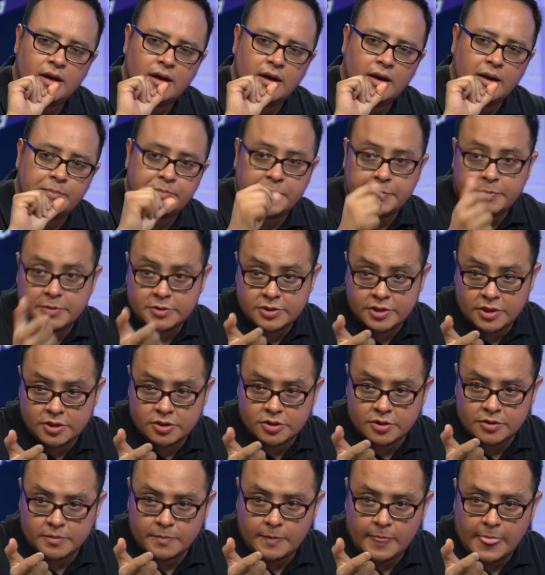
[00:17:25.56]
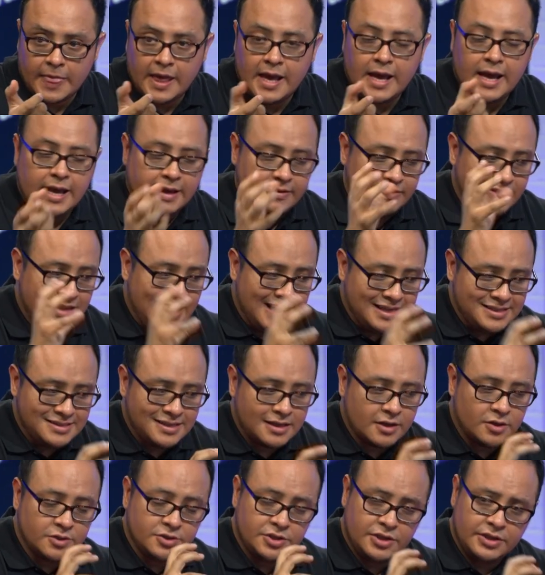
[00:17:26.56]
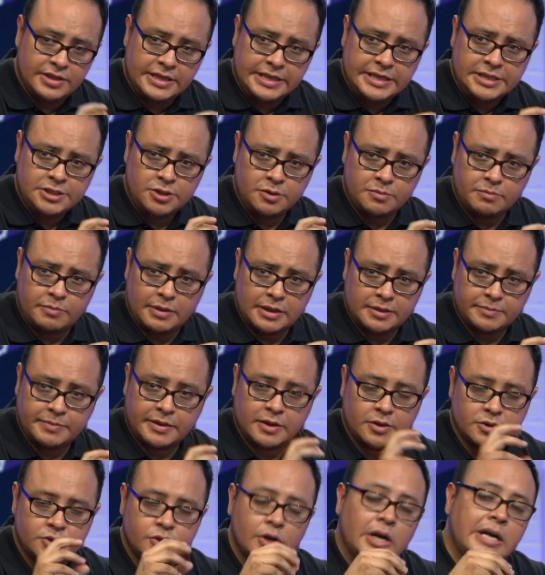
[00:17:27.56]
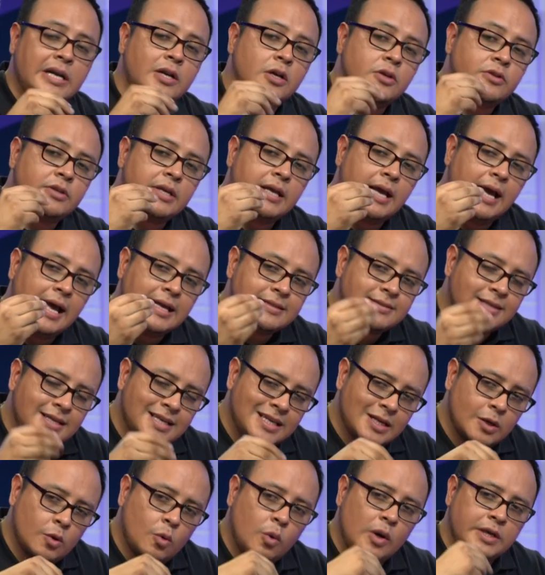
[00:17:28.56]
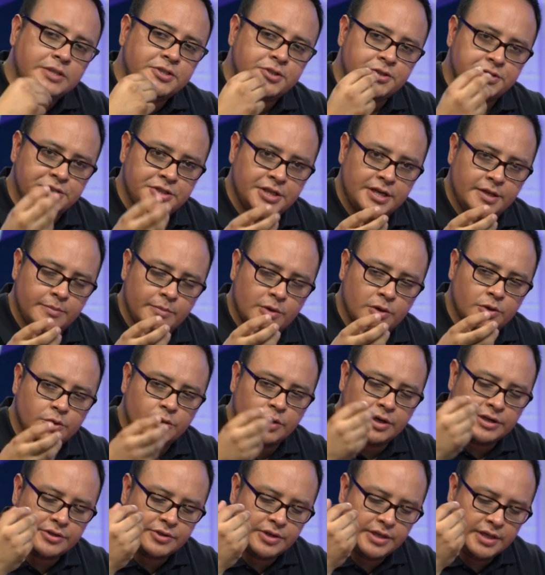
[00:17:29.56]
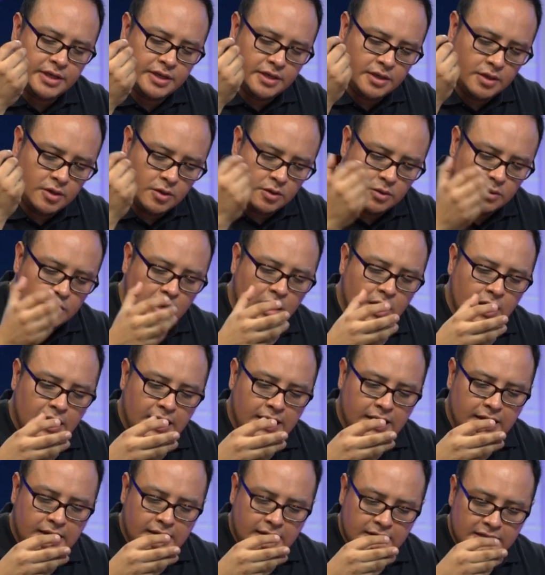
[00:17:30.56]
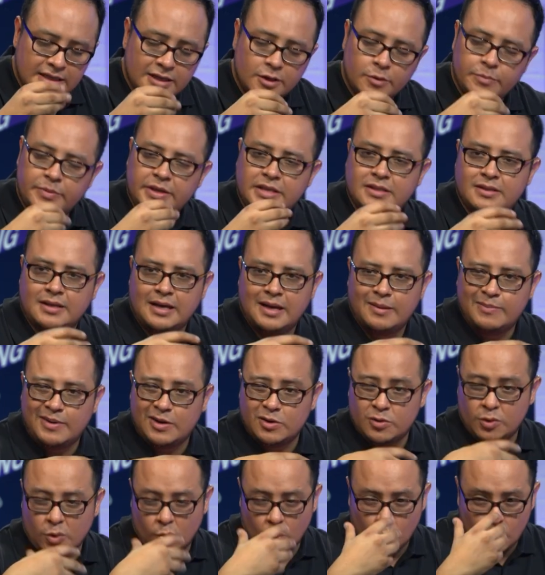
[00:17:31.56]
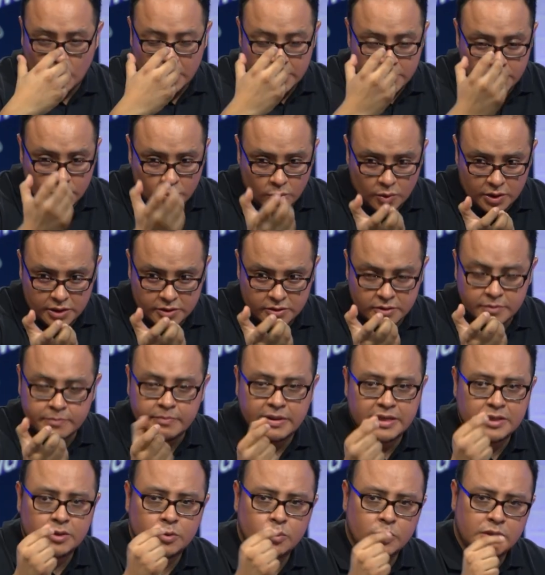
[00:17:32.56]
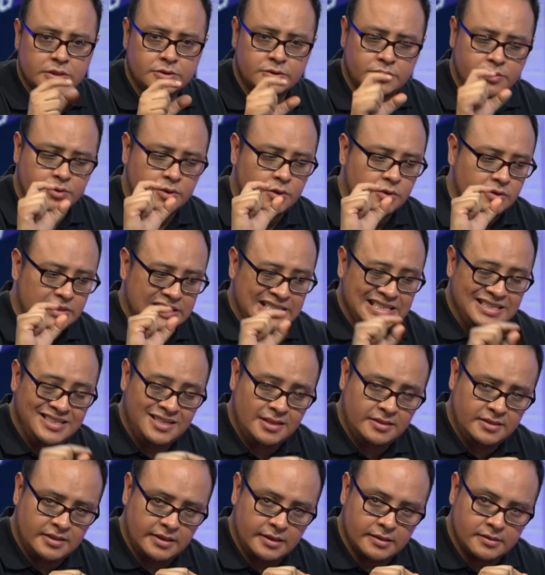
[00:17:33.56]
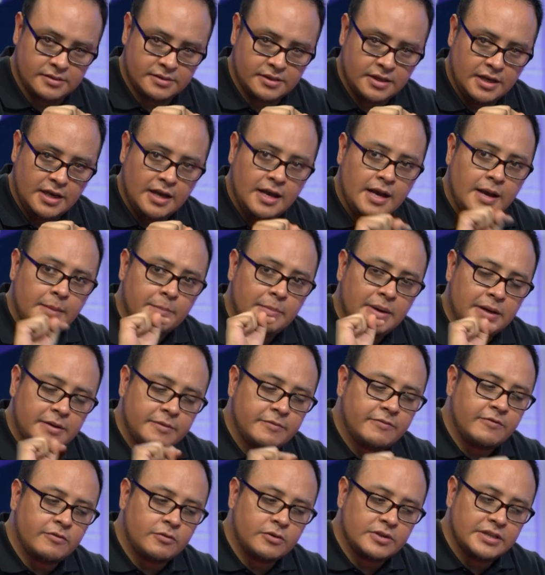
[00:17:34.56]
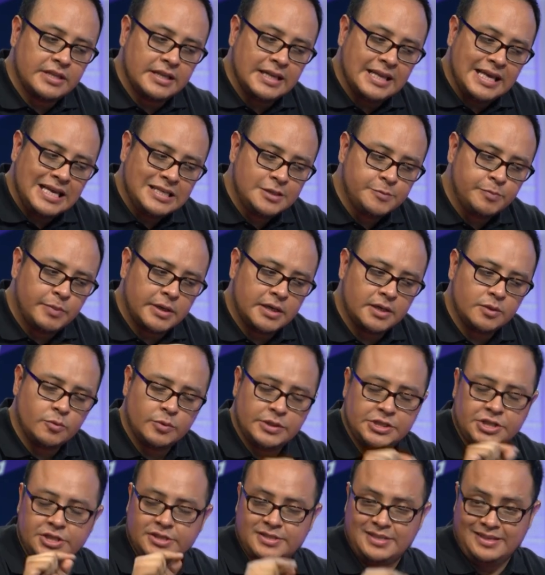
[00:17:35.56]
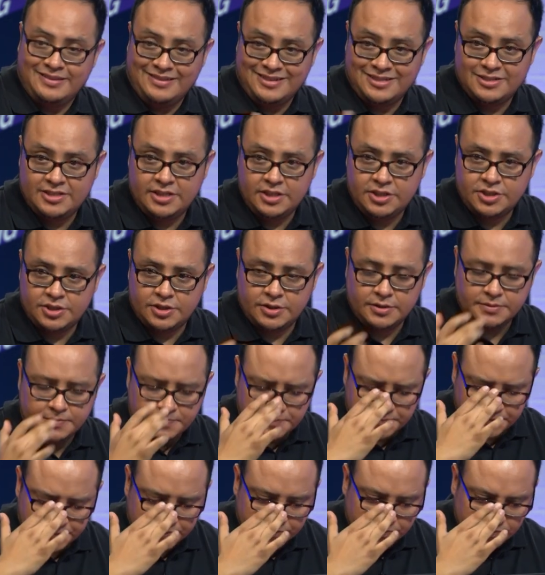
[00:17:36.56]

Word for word: a preposition. That's the consideration part, because you are not asking questions anymore. You already know a little bit about what you want, but you want to know the details. But for the last part, which is the decision,